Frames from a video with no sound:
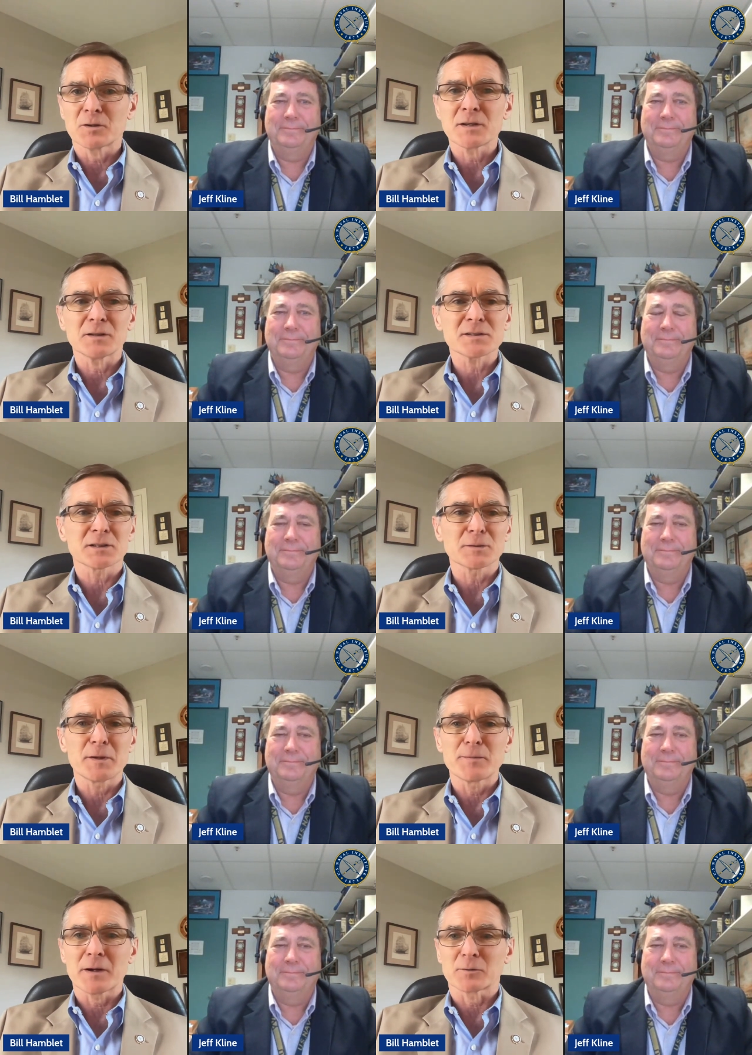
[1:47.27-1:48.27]
Speaker 1: tell us a little
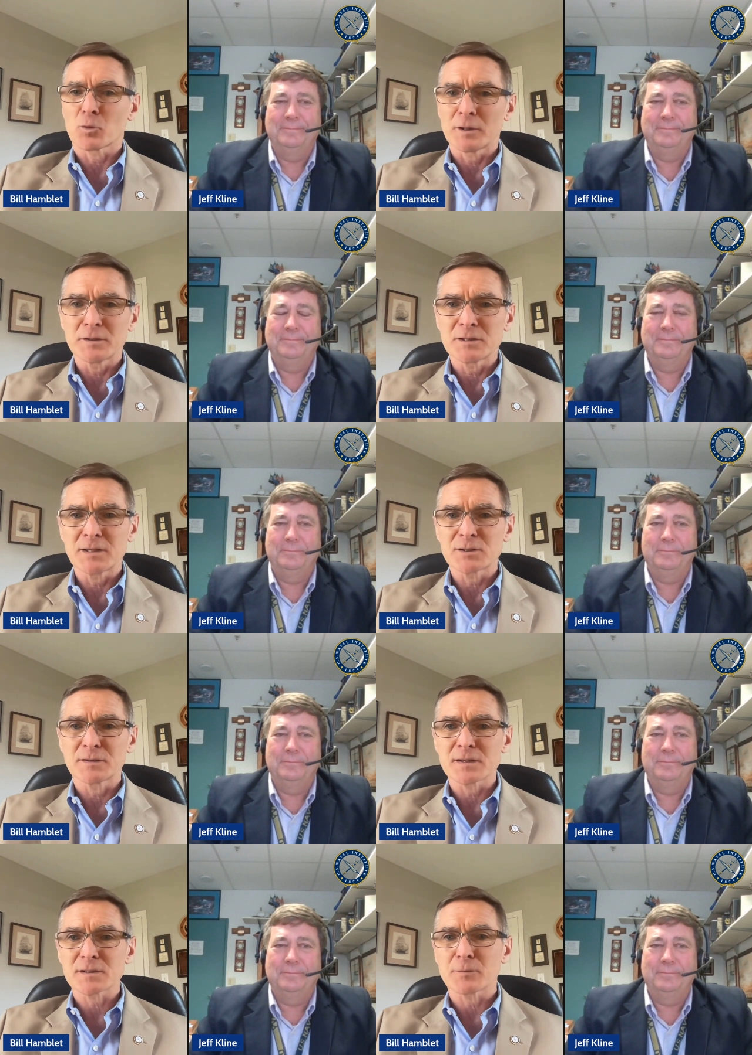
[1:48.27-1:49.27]
bit about what are you
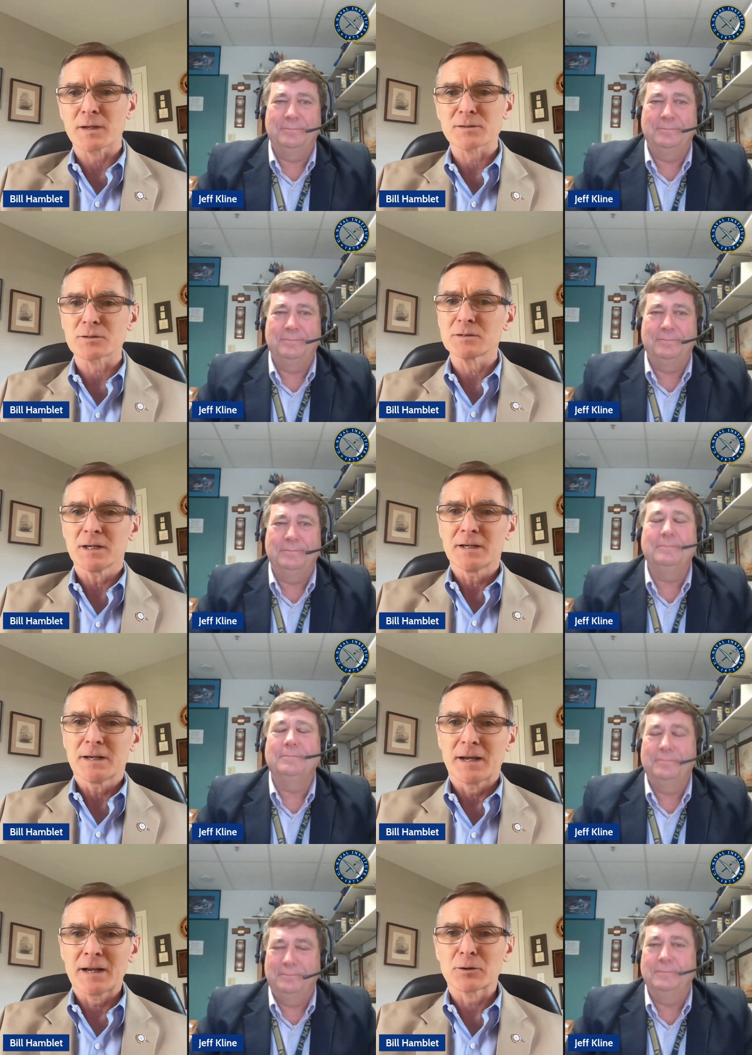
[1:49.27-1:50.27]
teaching this semester
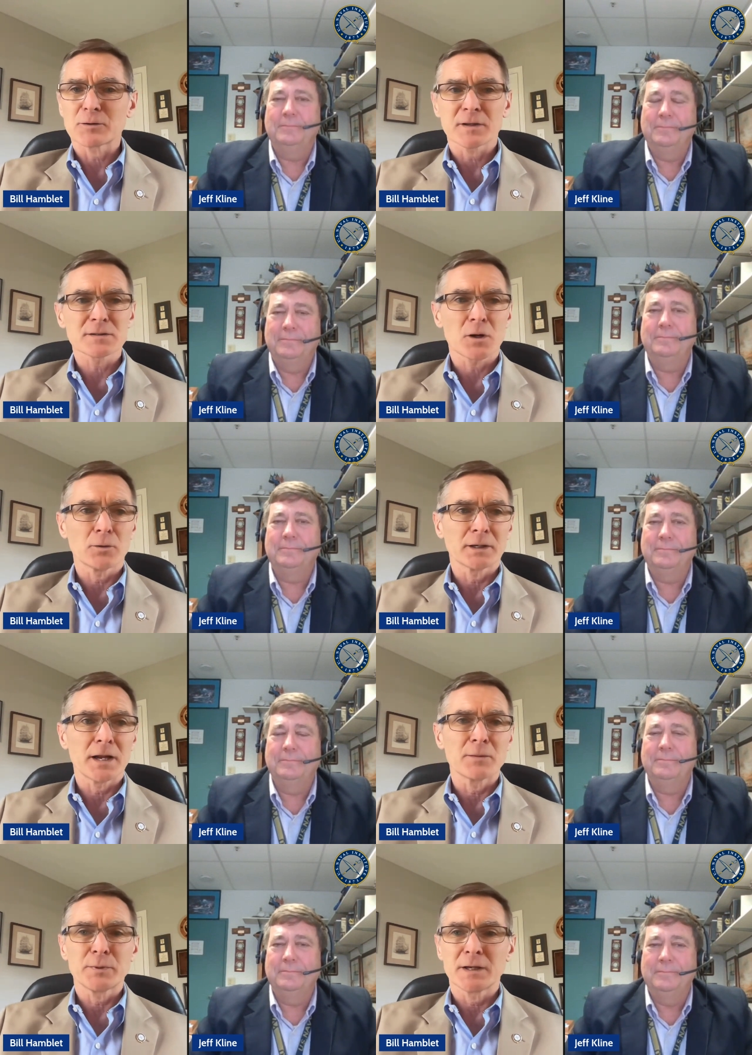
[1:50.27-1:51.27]
and how are things going at
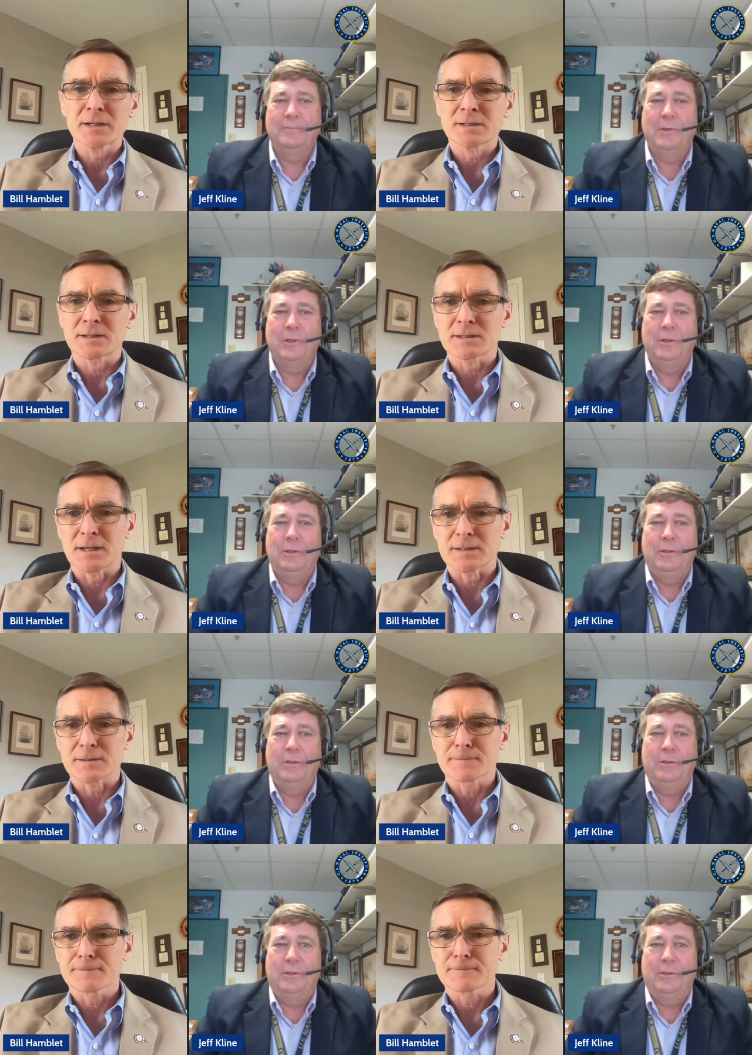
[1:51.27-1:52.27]
NPS these
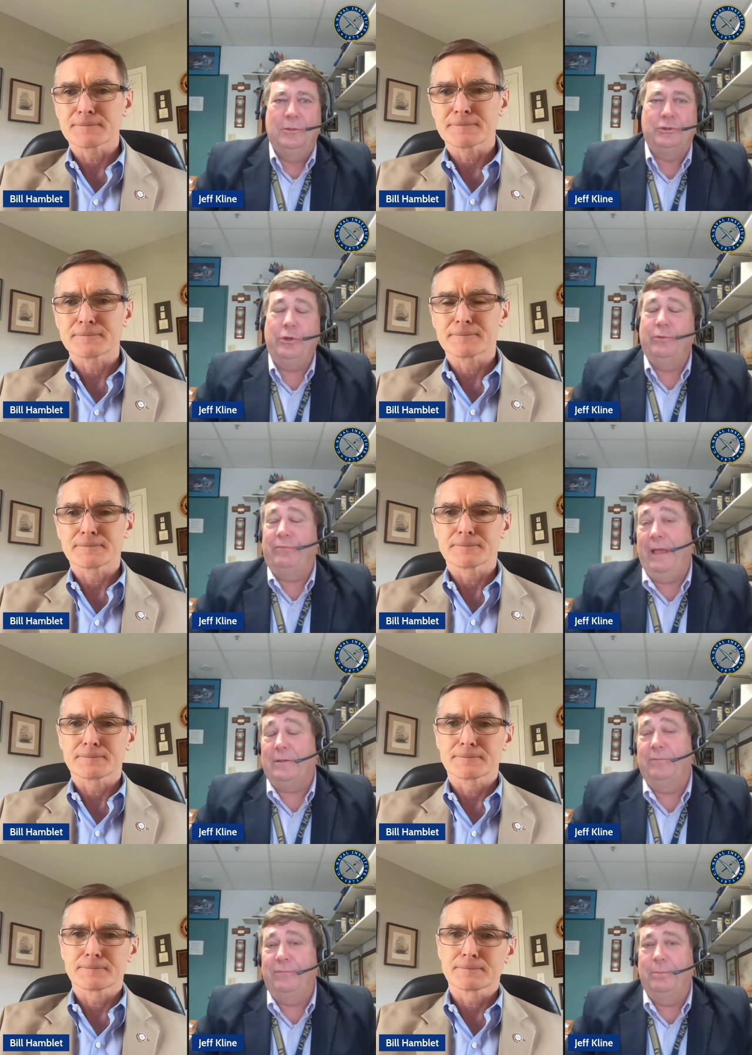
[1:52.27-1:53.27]
days? Sure.
Speaker 2: In
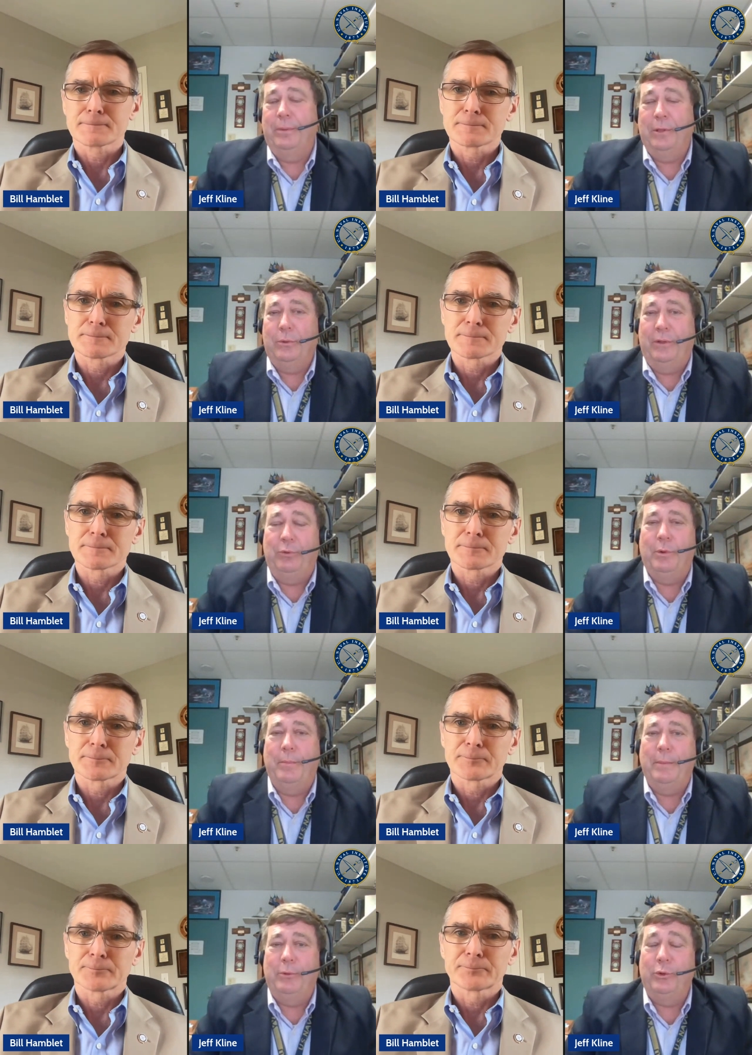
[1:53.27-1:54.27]
fact, Bill, if you
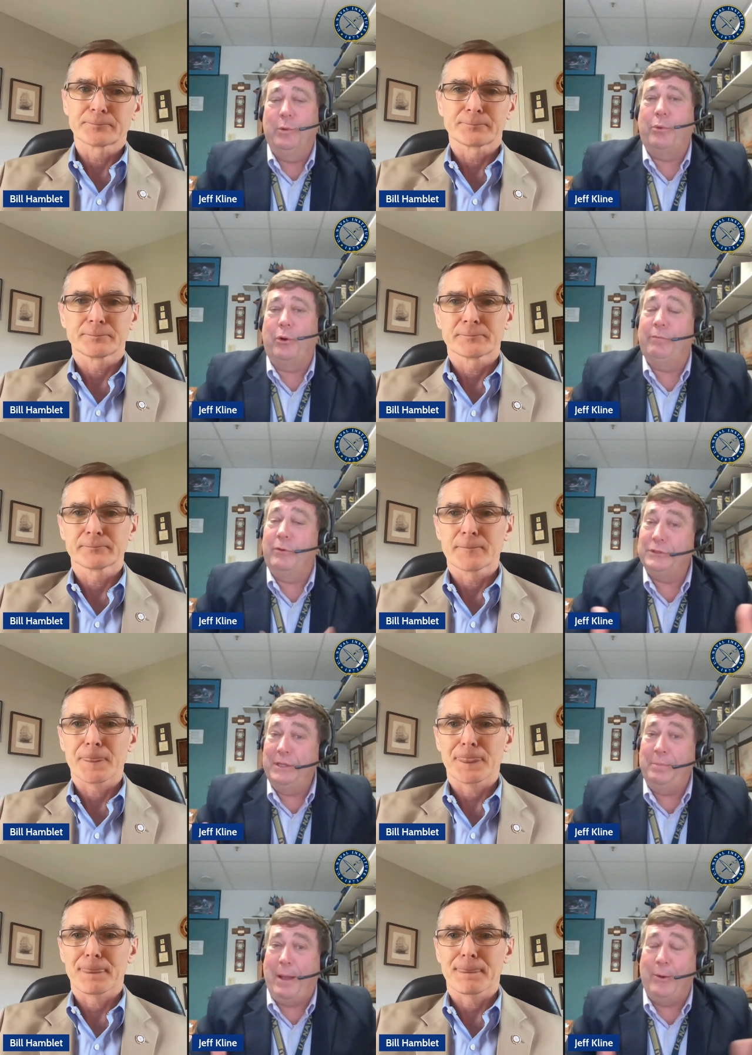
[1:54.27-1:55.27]
remember, you're part of our
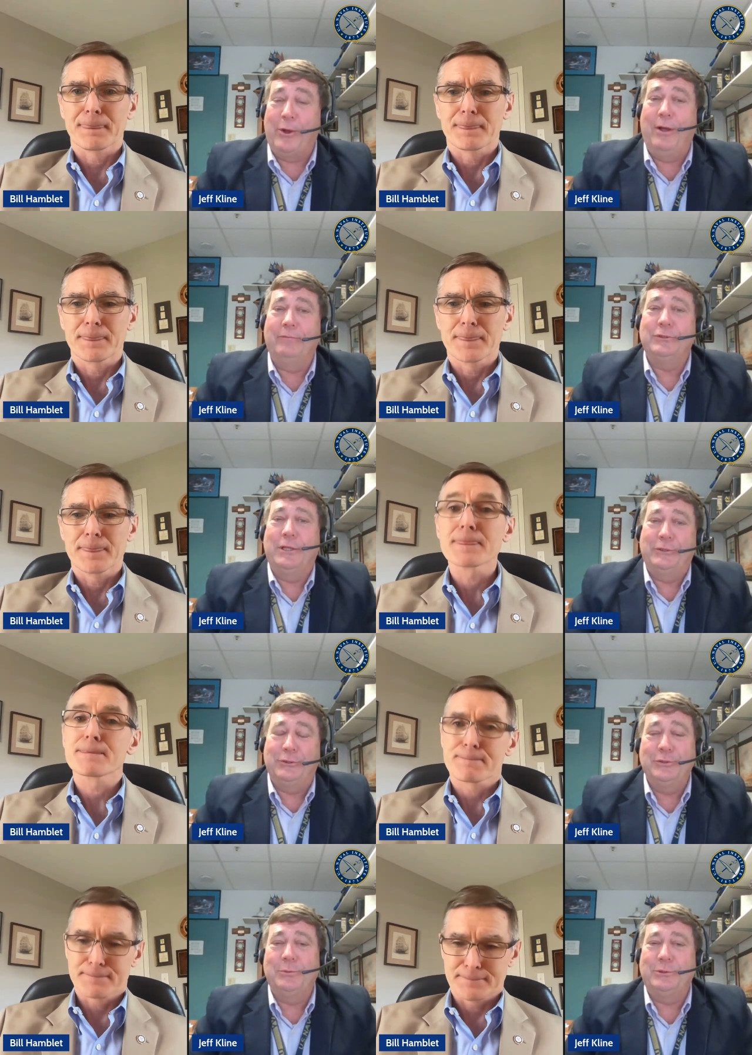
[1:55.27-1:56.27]
Sea Power
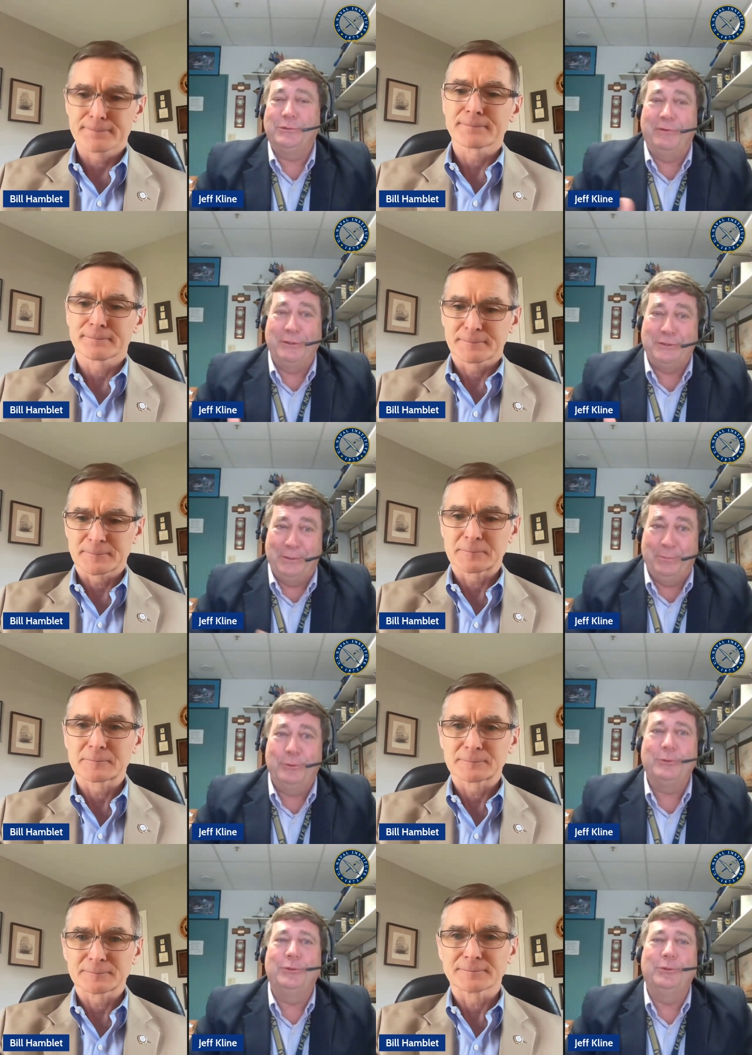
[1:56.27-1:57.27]
Conversations, which is very
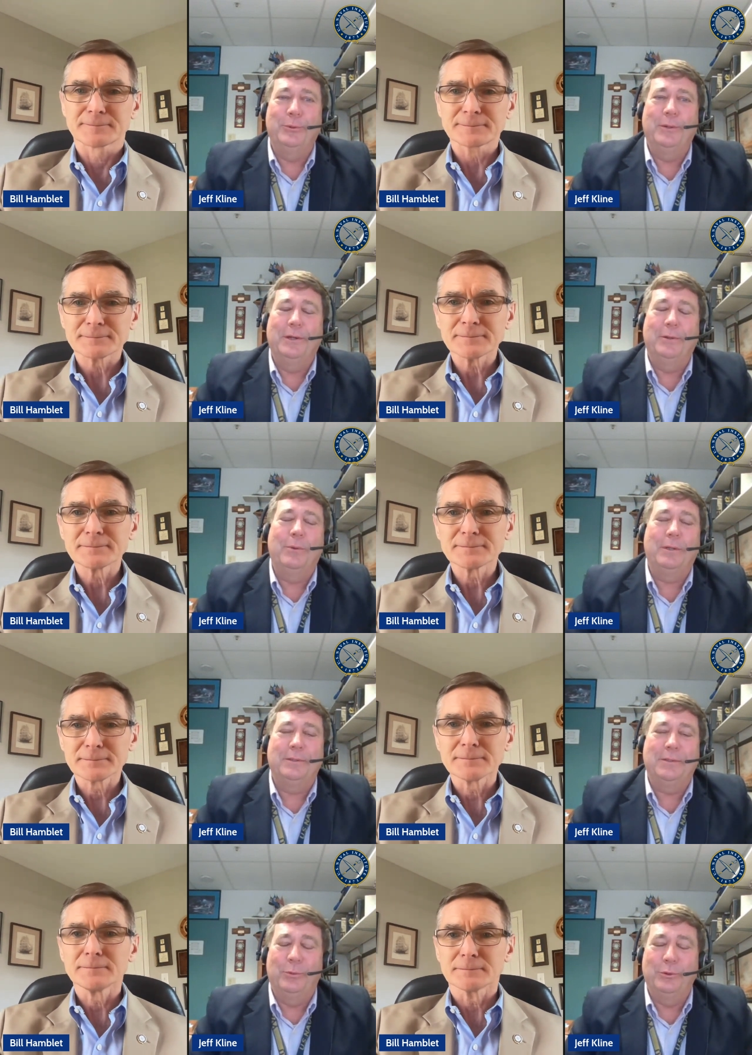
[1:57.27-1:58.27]
similar to what
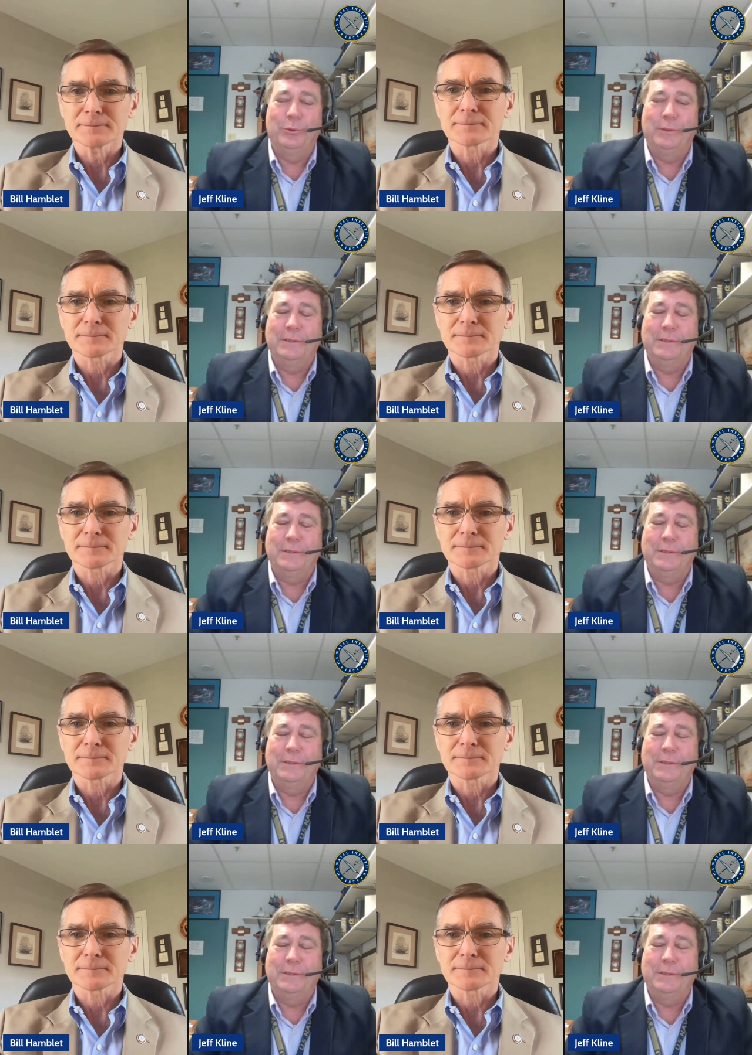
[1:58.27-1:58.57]
we're doing